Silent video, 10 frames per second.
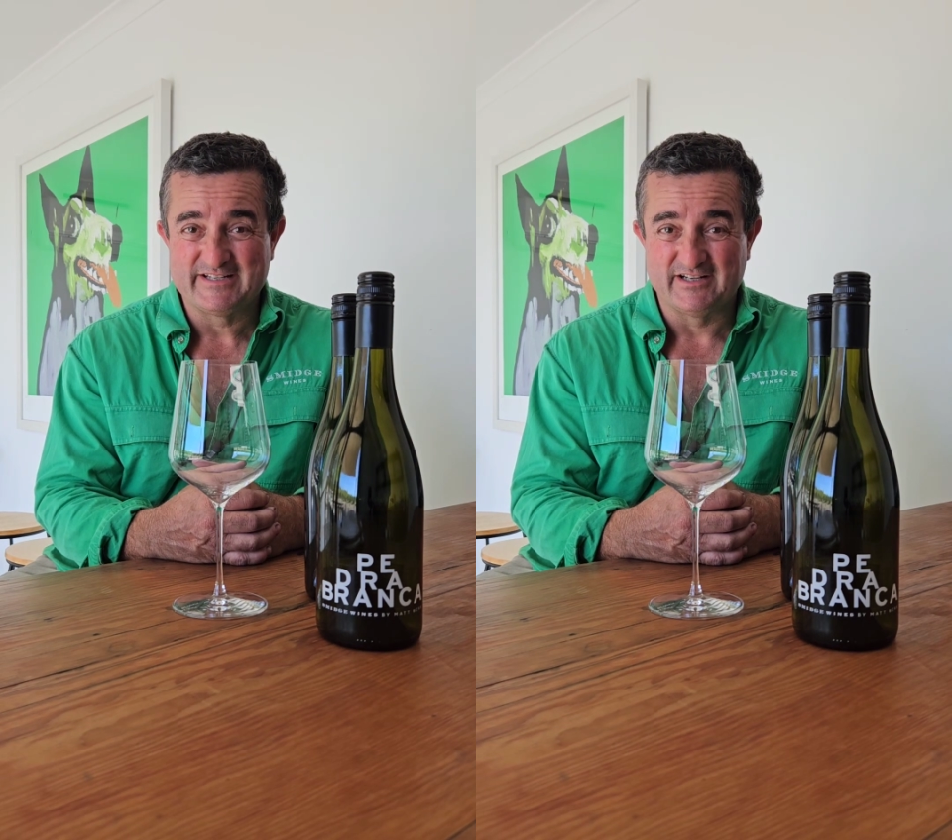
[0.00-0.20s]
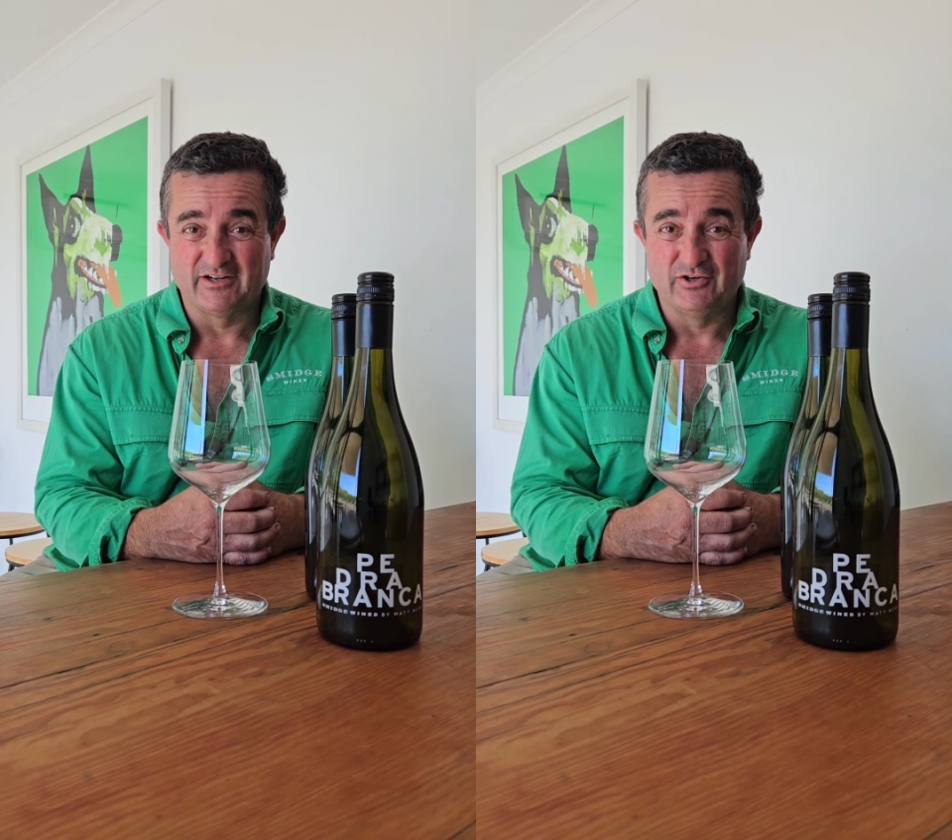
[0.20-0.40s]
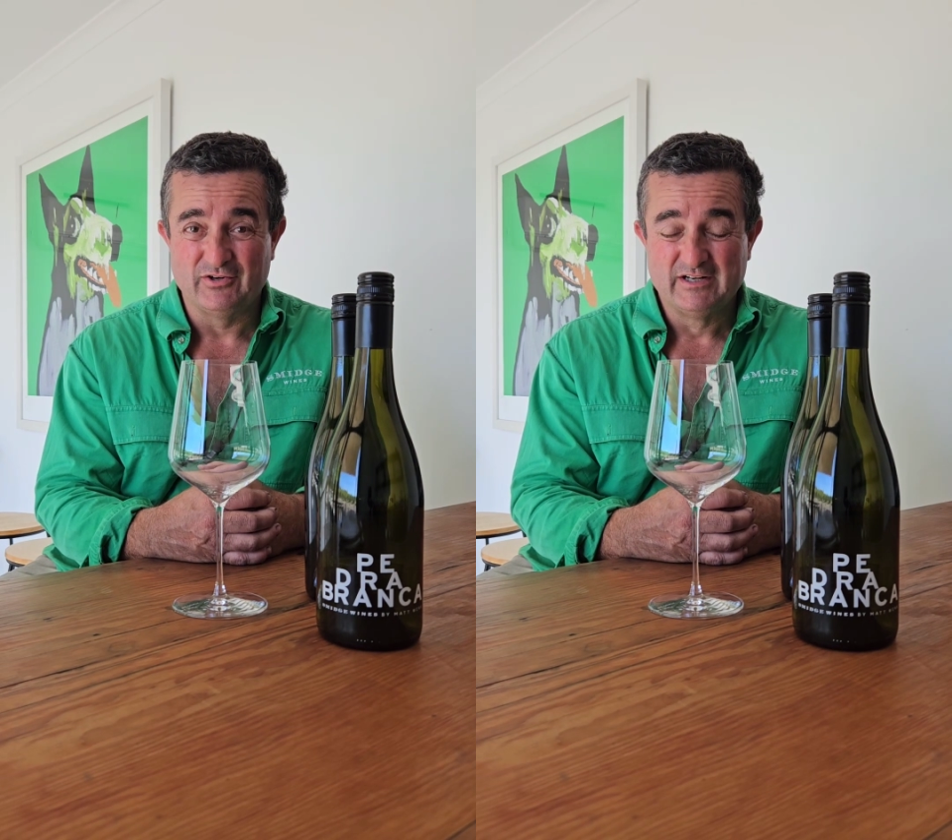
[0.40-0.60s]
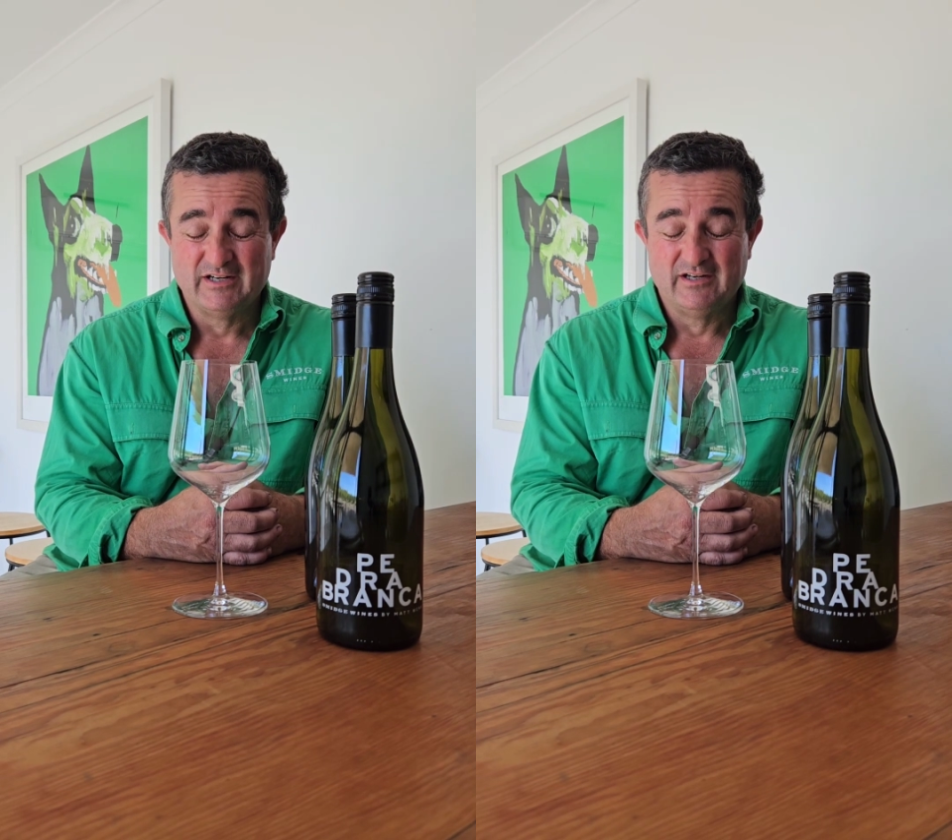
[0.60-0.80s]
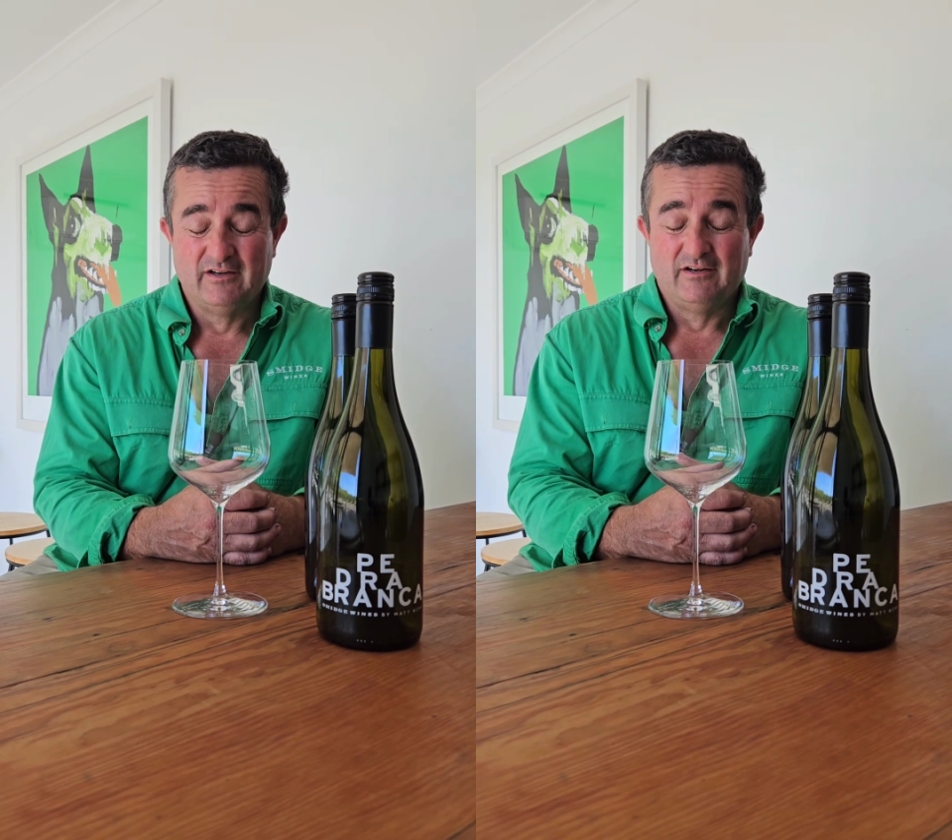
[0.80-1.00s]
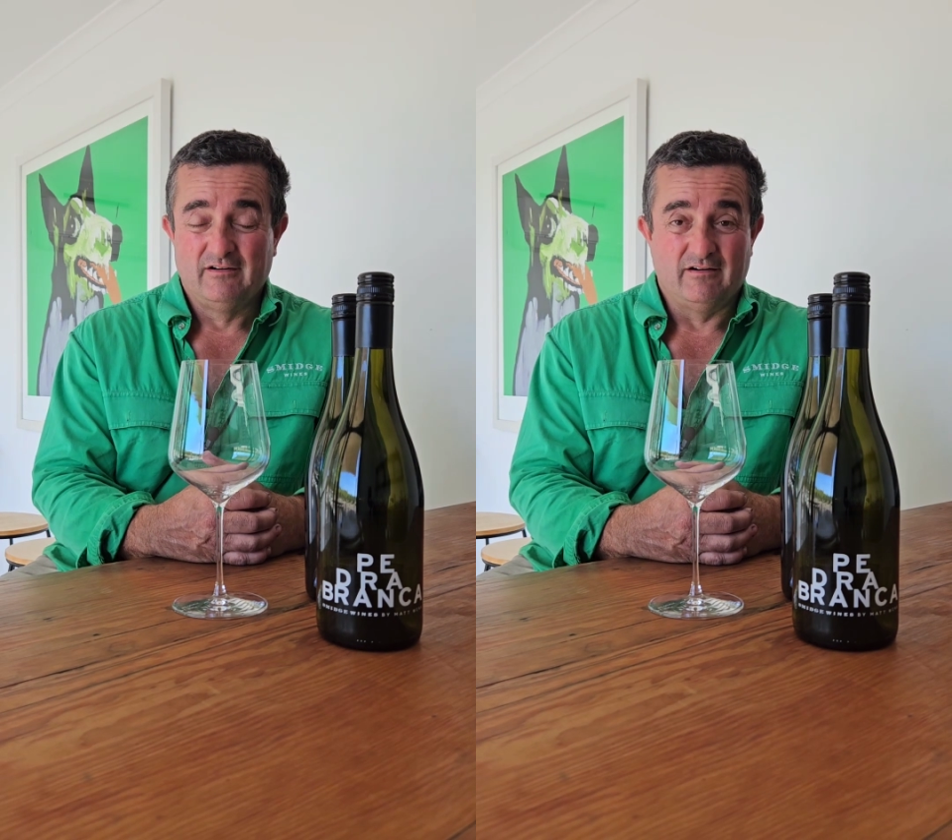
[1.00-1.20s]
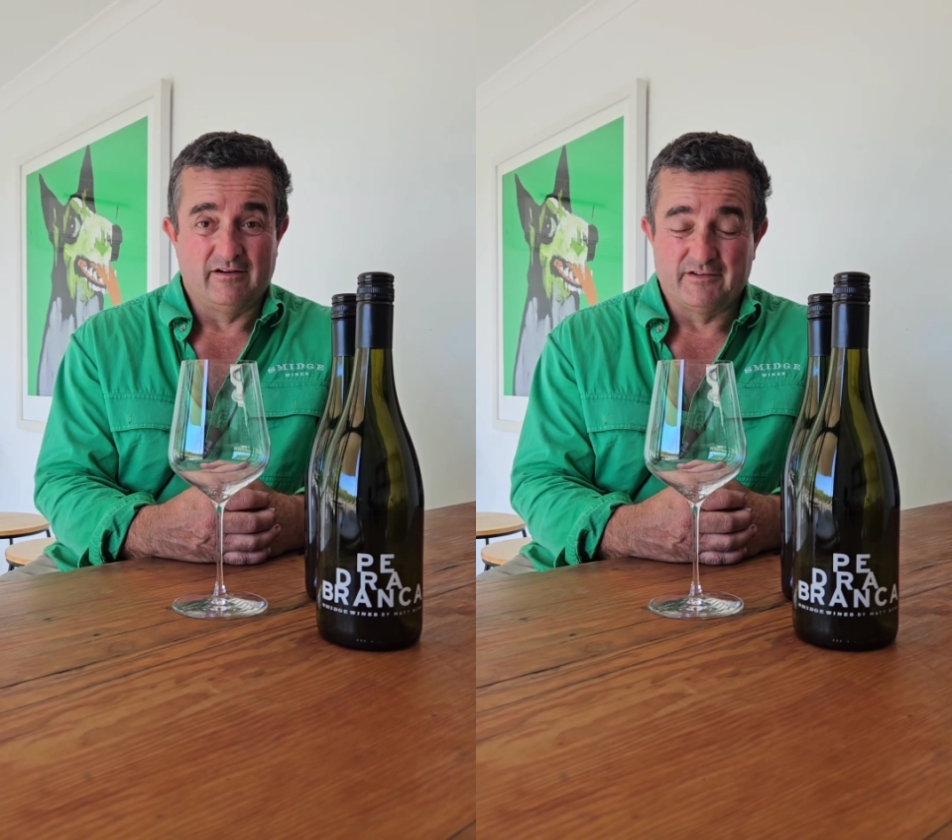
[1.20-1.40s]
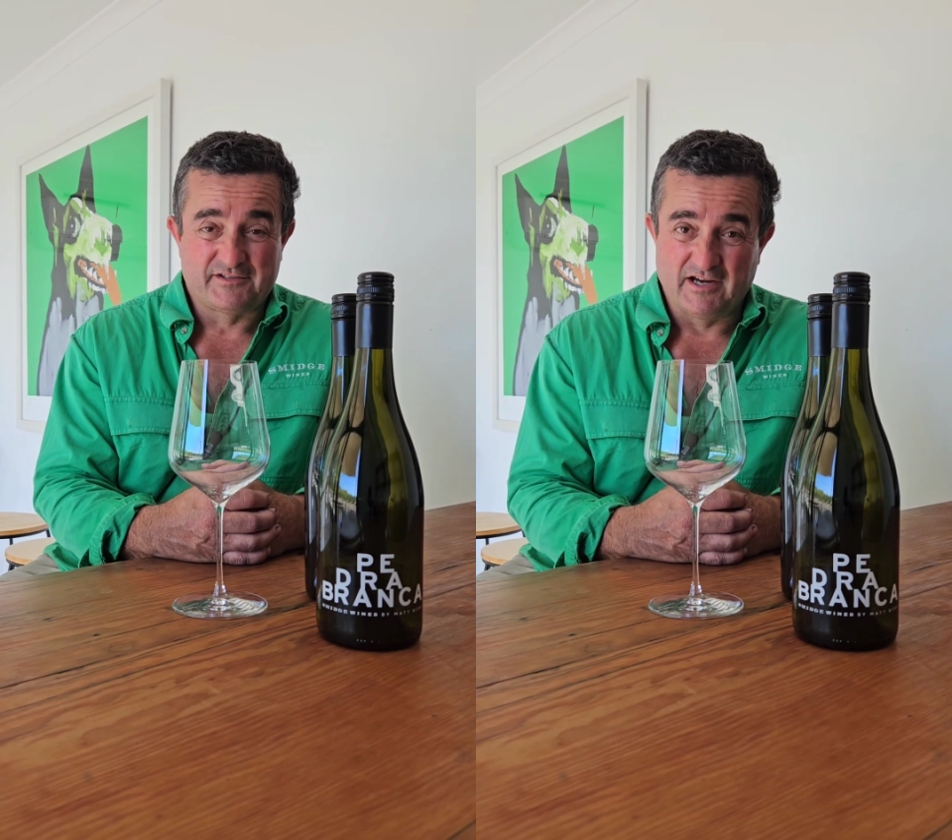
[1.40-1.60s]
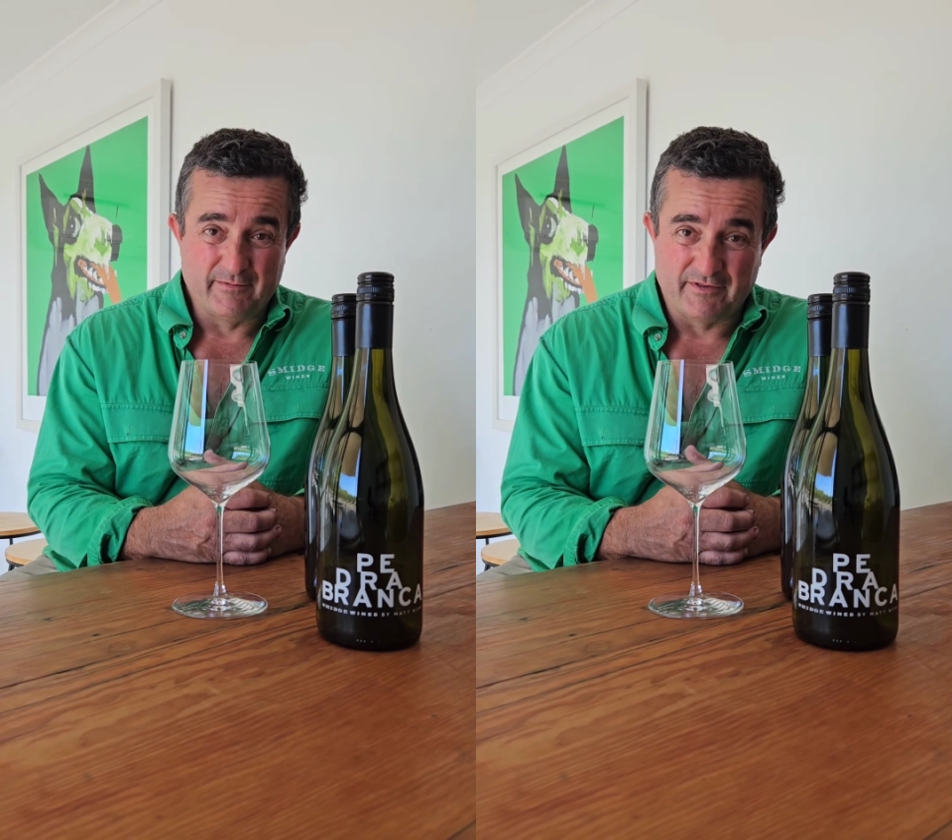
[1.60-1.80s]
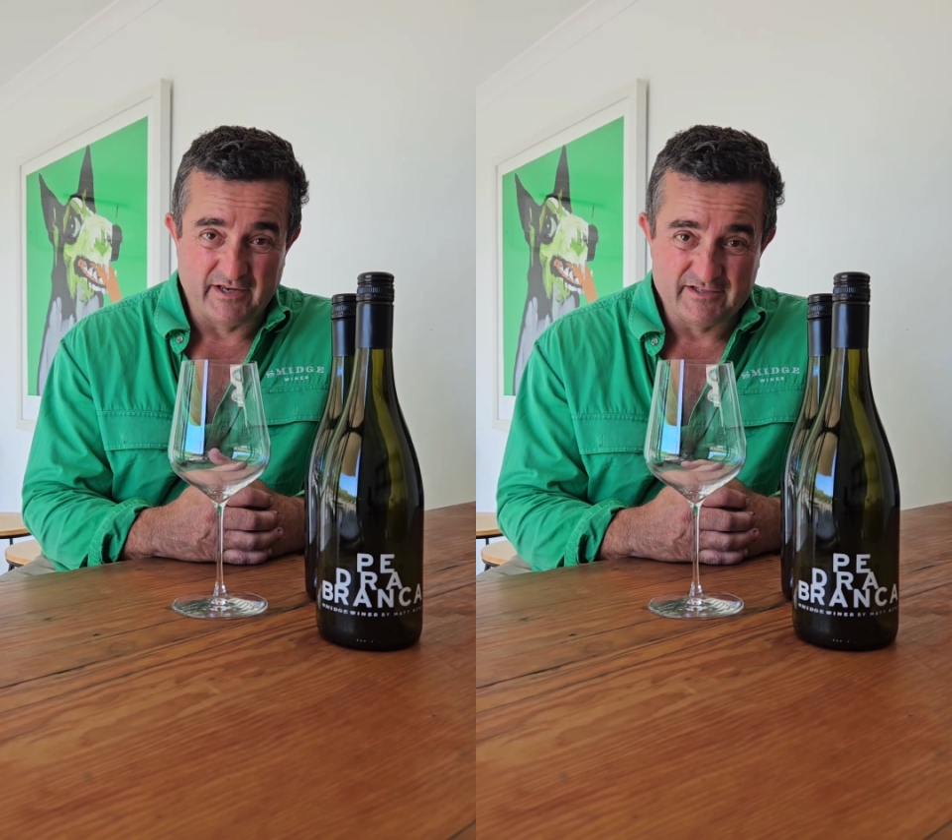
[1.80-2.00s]
So in the scheme
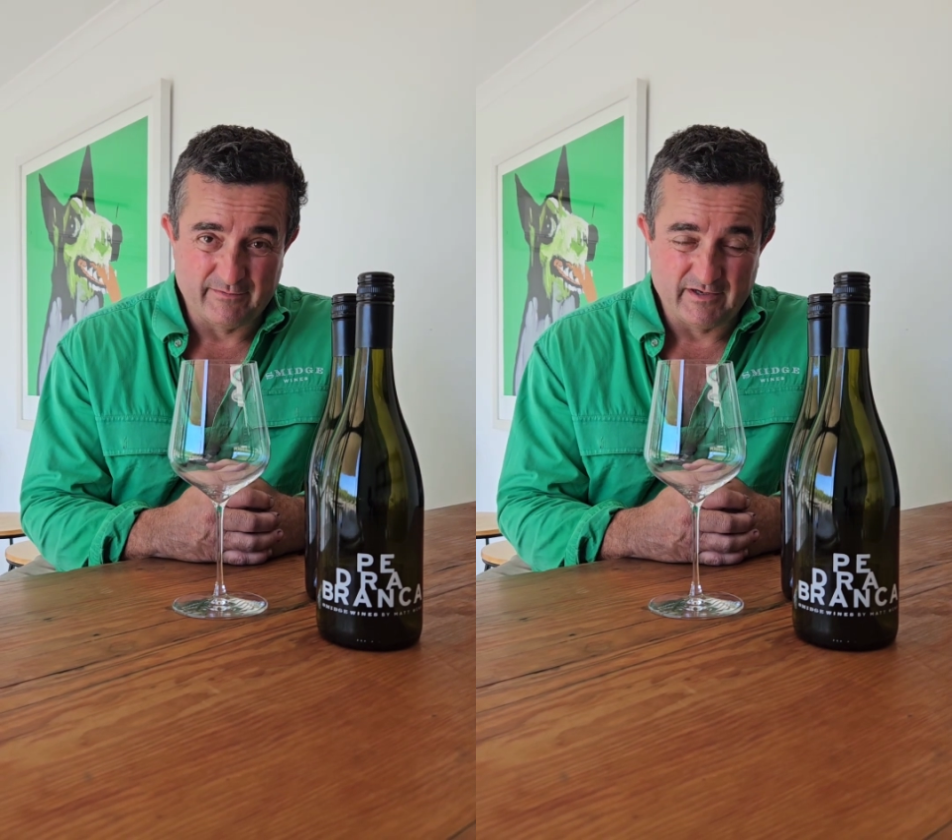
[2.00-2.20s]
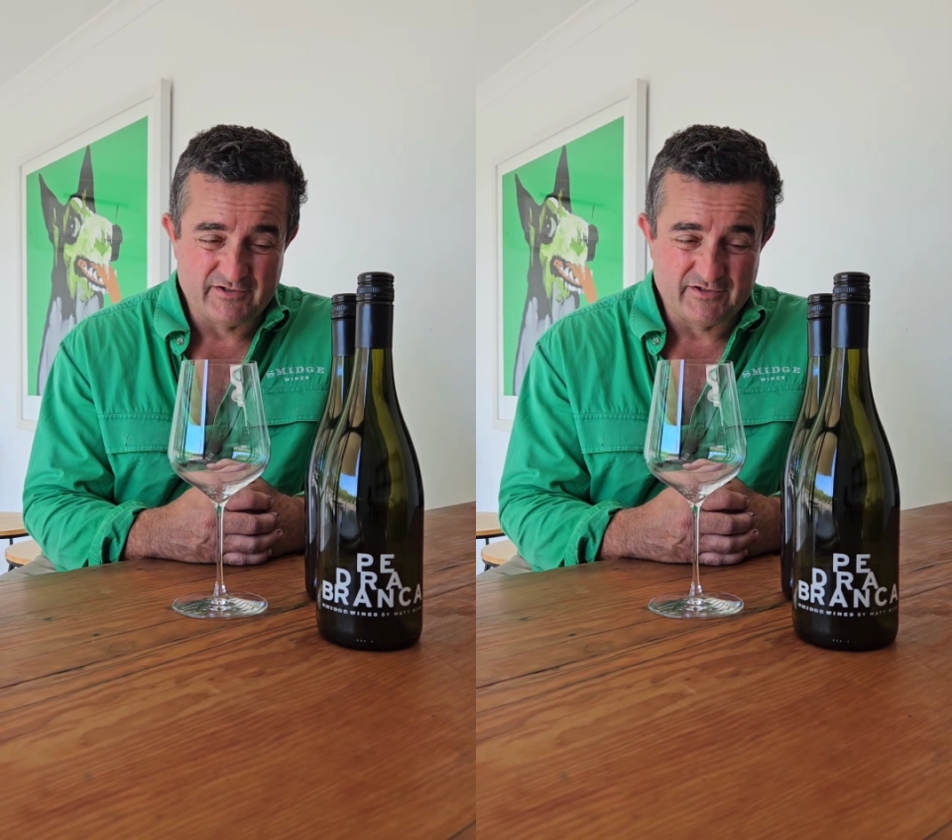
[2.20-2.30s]
of things, I mean,